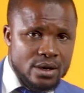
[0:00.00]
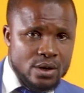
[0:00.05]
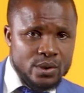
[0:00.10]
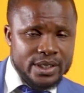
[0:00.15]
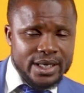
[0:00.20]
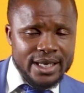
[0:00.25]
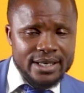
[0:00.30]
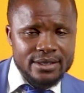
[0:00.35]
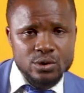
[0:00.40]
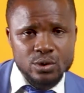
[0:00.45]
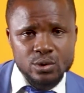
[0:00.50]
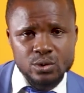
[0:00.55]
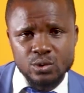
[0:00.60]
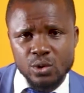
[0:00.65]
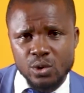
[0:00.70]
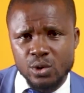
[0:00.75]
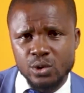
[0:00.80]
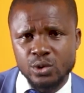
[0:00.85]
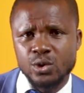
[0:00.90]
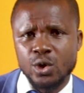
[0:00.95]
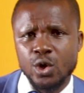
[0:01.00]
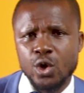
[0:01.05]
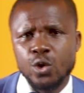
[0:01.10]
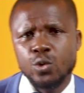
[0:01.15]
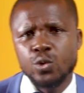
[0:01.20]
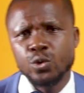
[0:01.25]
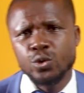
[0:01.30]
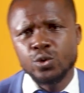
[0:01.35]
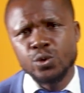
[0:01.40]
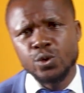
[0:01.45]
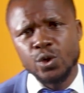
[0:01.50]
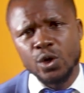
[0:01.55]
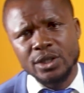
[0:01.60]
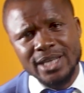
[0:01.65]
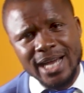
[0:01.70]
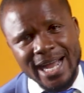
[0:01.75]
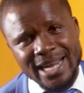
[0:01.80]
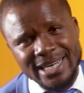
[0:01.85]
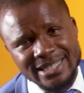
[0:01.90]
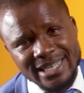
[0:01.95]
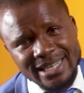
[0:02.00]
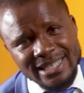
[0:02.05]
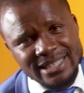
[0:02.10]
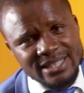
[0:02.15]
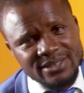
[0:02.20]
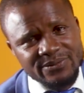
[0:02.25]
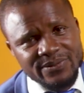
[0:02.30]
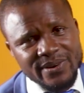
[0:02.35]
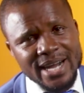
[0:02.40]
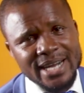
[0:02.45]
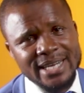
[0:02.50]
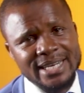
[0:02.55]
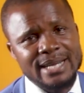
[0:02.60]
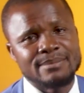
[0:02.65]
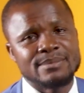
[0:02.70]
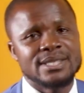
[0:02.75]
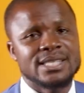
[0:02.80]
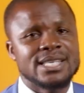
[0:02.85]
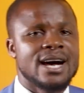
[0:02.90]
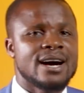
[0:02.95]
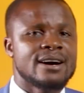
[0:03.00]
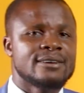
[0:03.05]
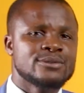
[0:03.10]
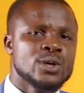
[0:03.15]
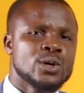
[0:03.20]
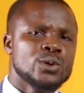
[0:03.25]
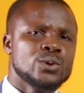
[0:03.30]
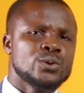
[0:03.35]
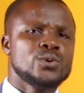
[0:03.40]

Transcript: Okay, so those who do not identify themselves